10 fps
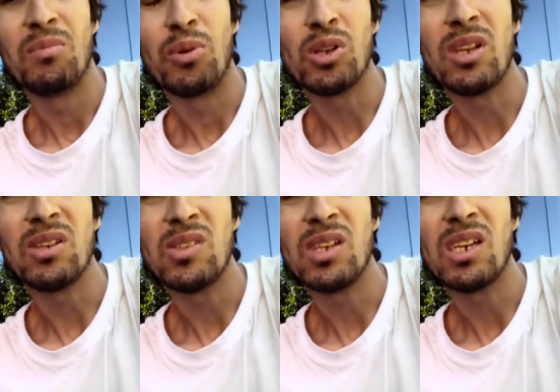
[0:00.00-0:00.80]

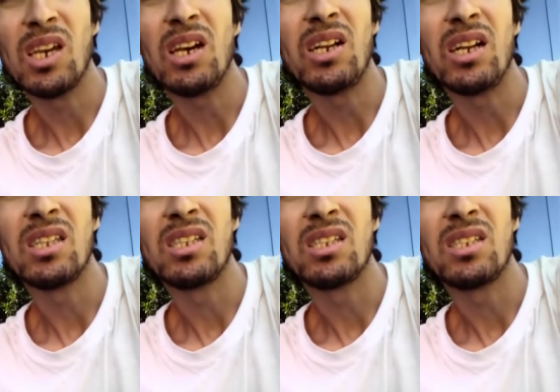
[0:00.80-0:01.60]
protesting here at
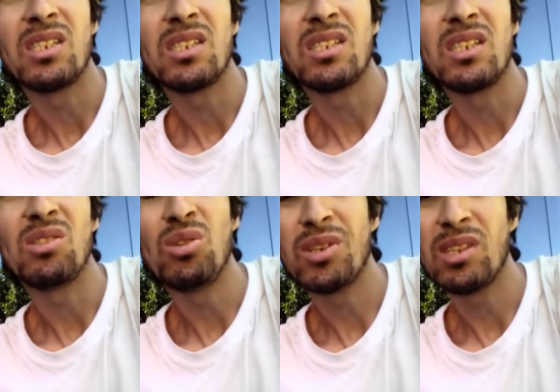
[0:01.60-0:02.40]
the
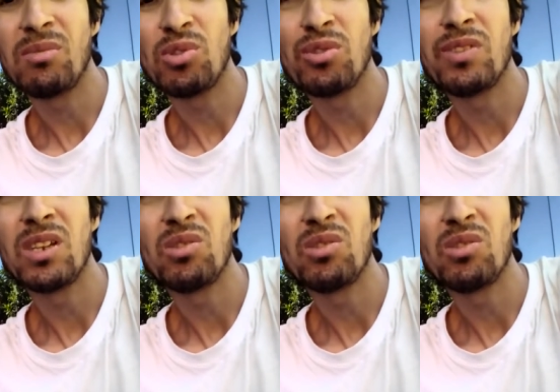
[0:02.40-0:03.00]
doorsteps of the